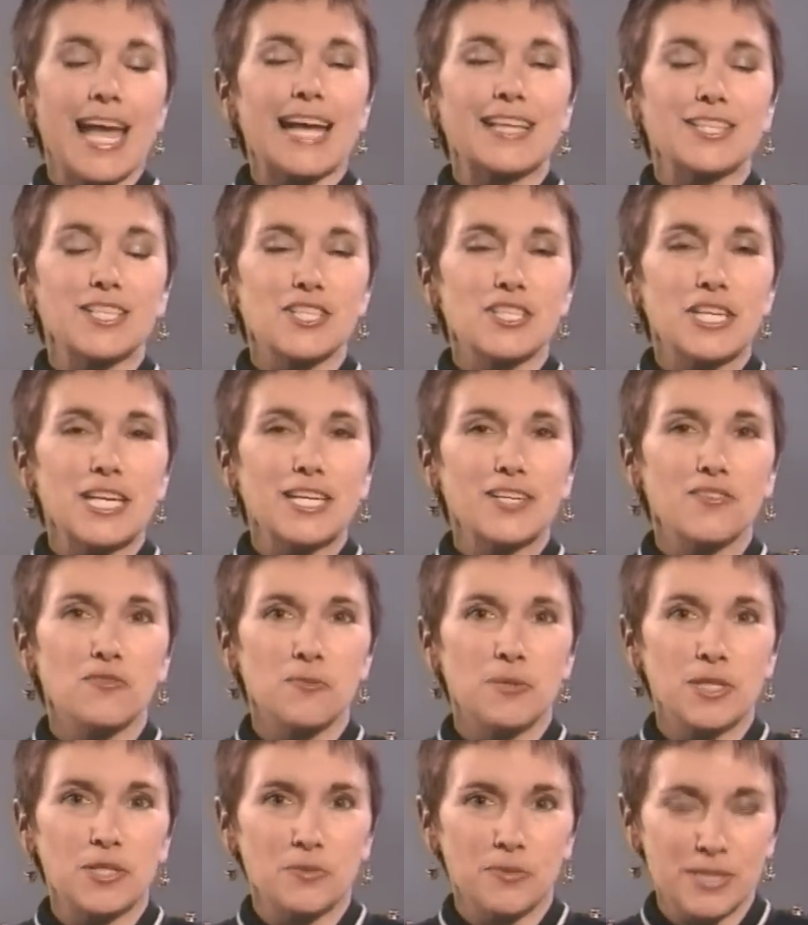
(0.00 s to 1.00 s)
At the sake
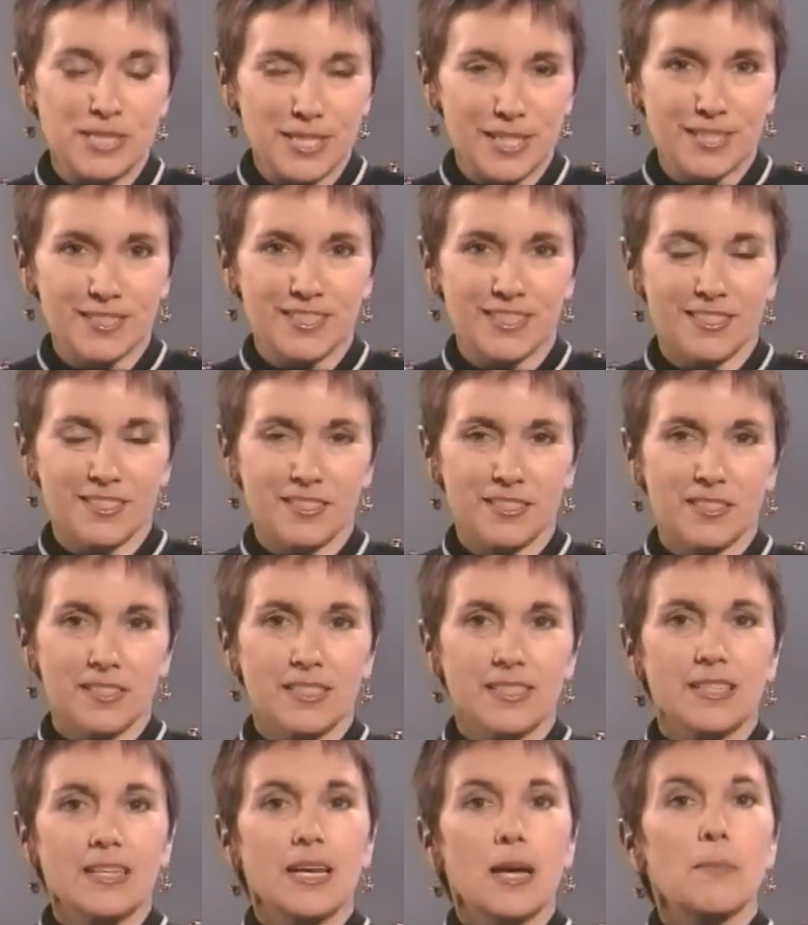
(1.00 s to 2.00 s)
of being redundant,
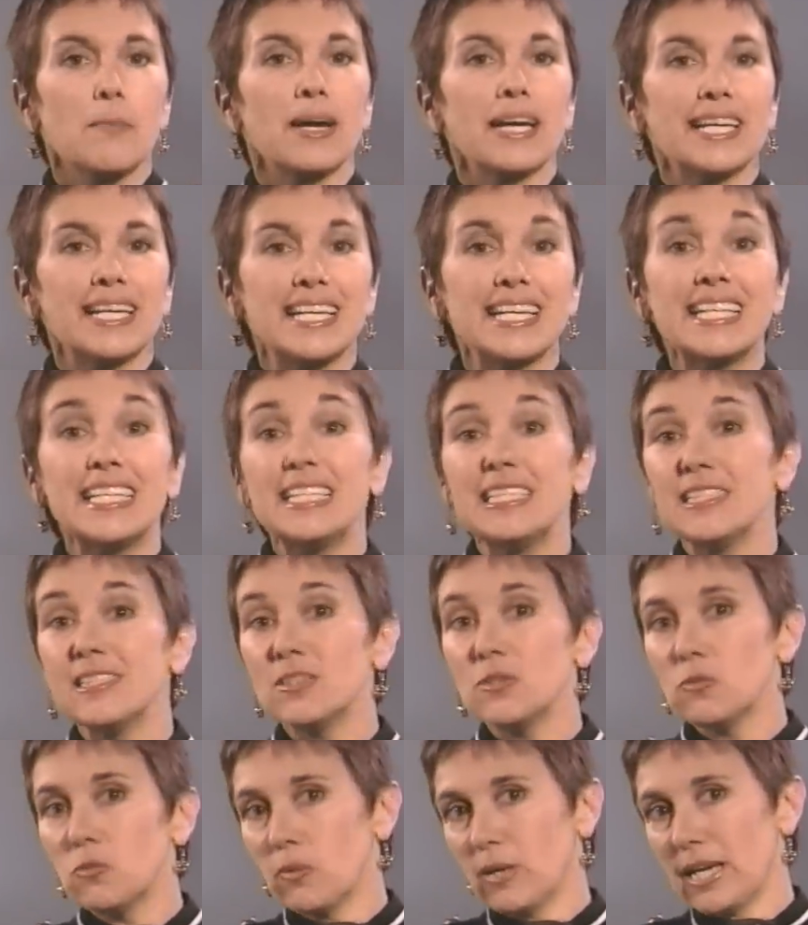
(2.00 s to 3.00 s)
by getting
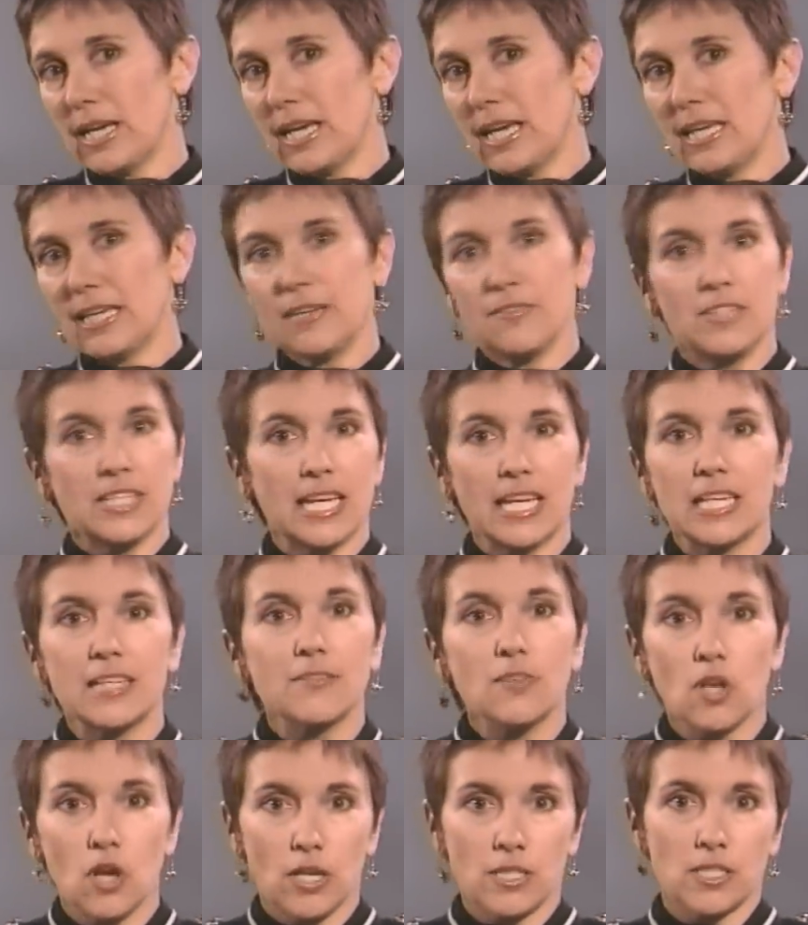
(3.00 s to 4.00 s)
in the way of
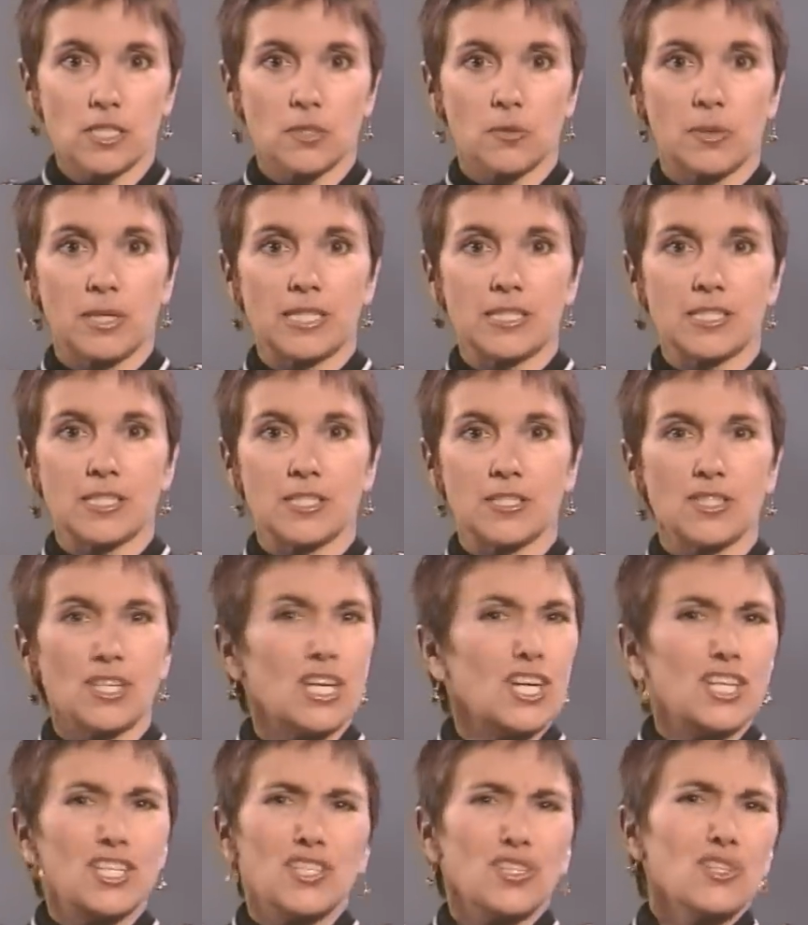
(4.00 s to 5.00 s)
negative
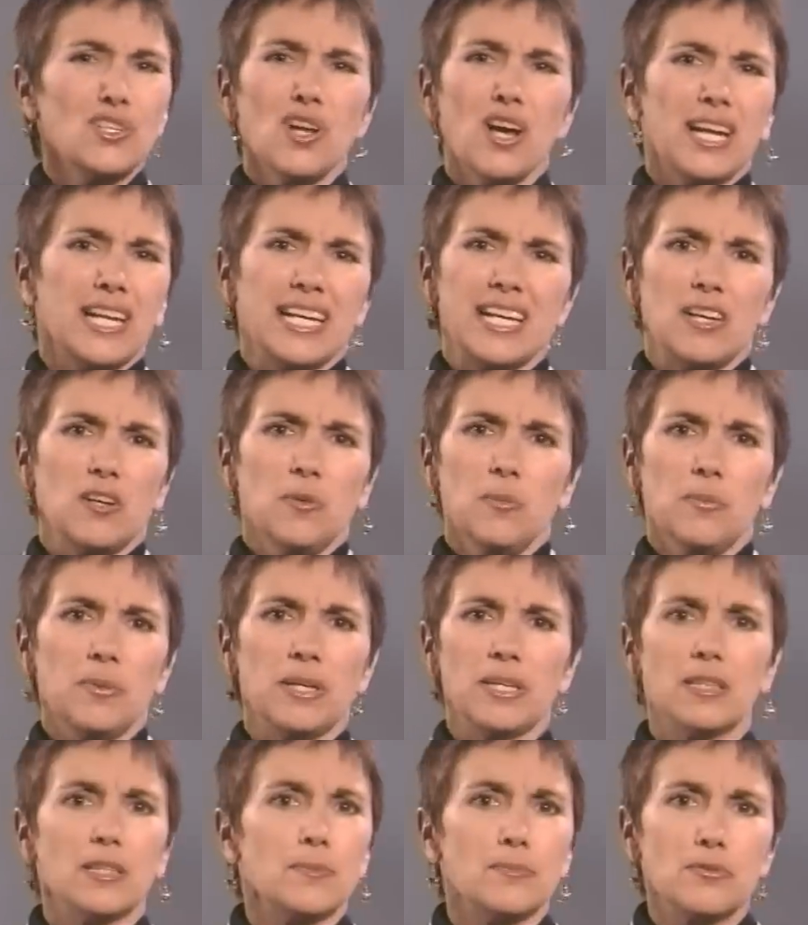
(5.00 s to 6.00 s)
consequences, you're not
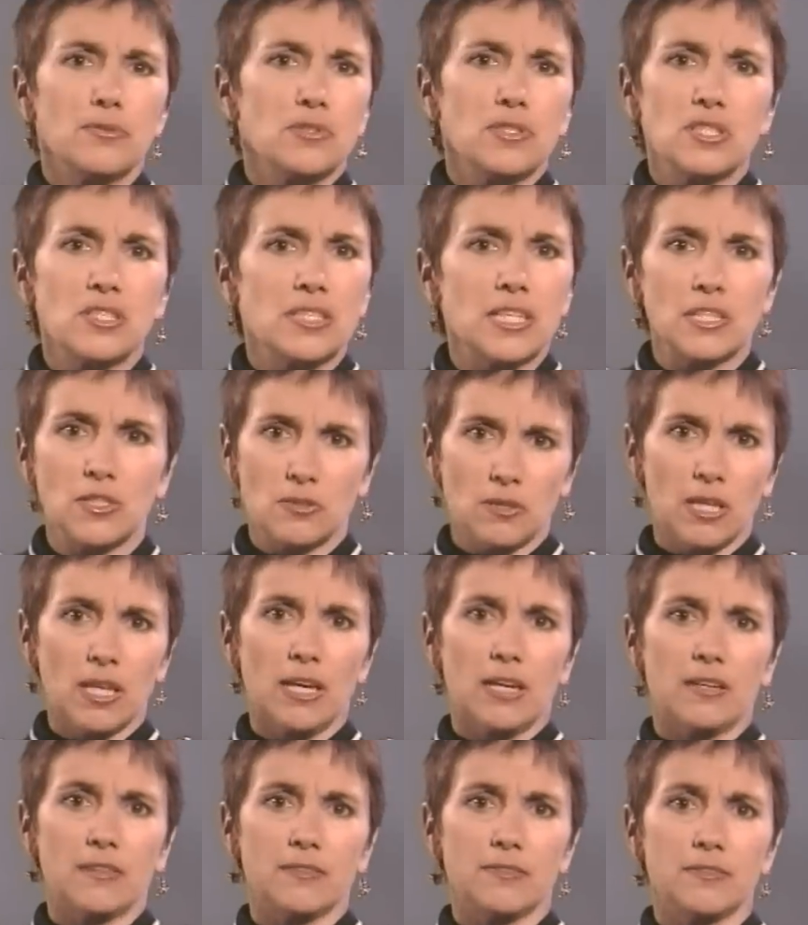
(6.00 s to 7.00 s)
helping the person that you
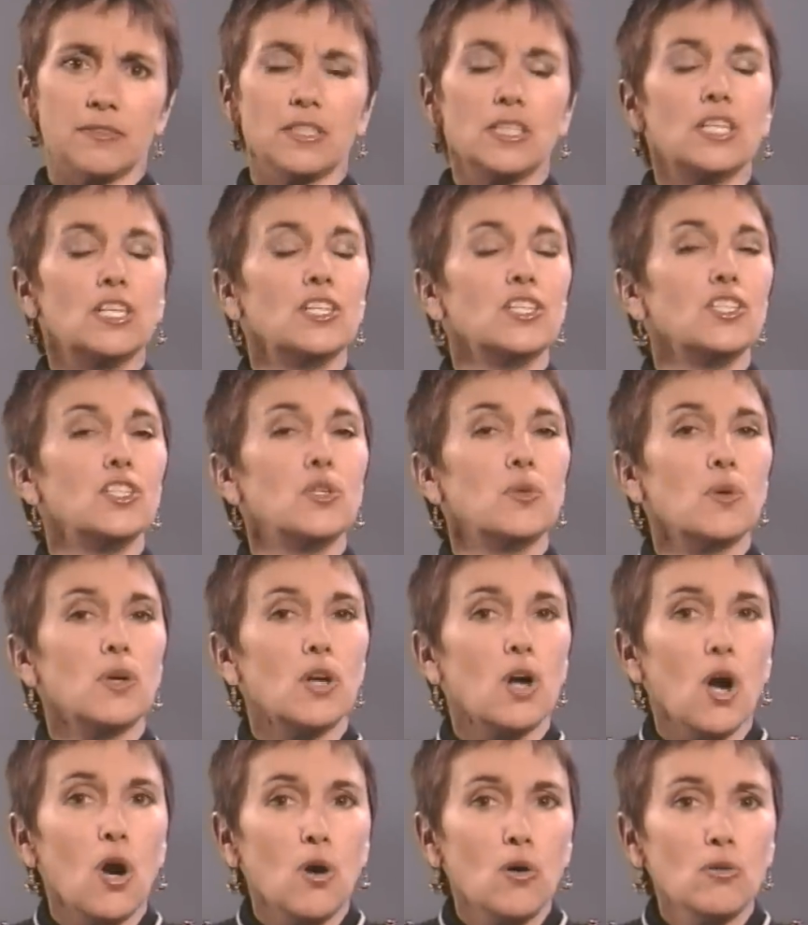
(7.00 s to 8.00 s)
love. You
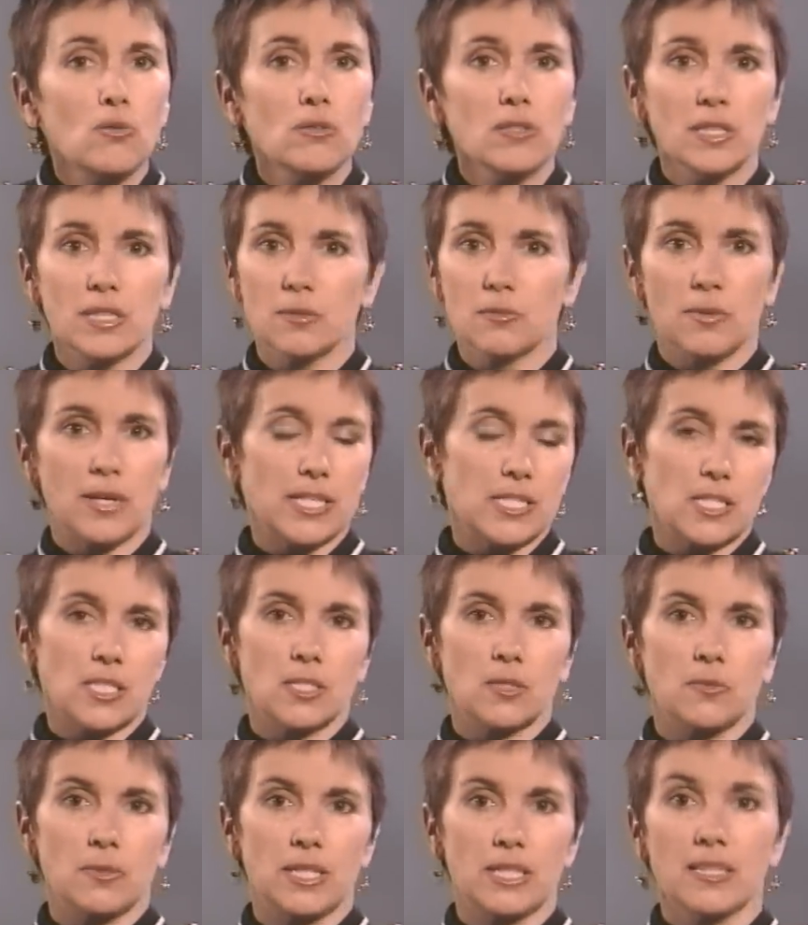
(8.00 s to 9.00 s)
are only
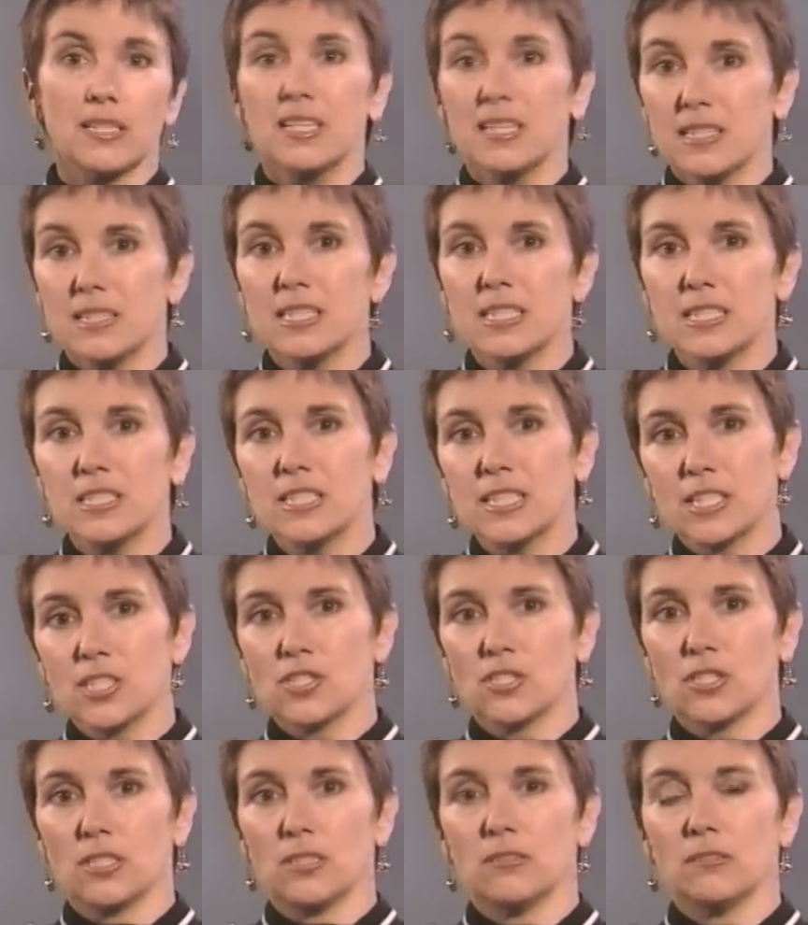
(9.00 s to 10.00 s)
rescuing the
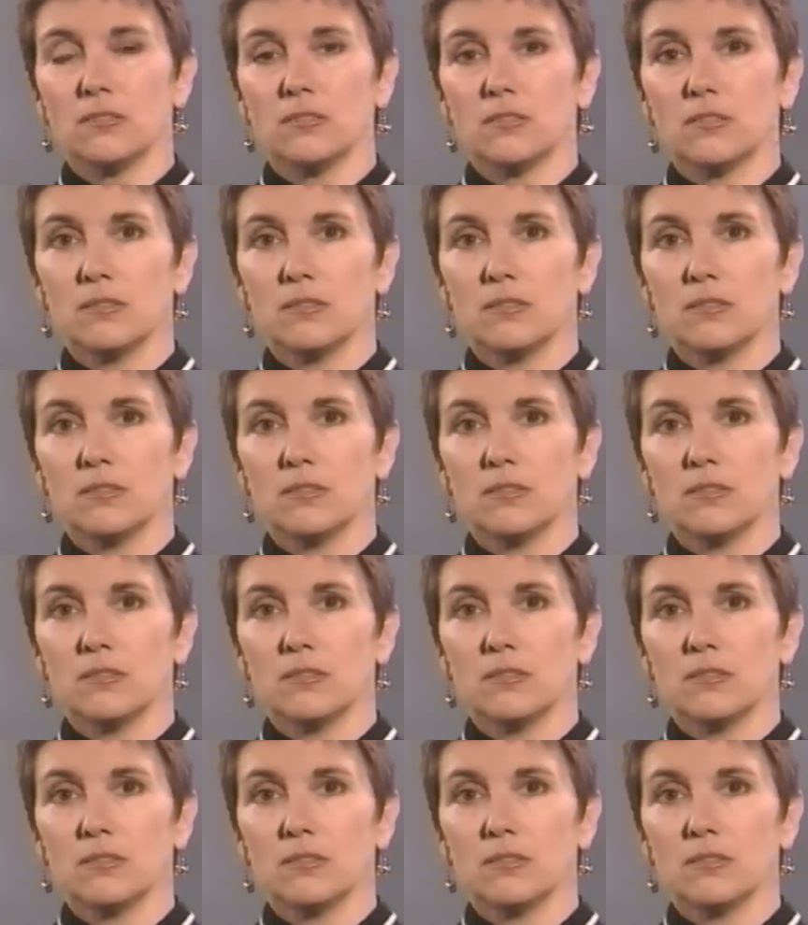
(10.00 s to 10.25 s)
addiction.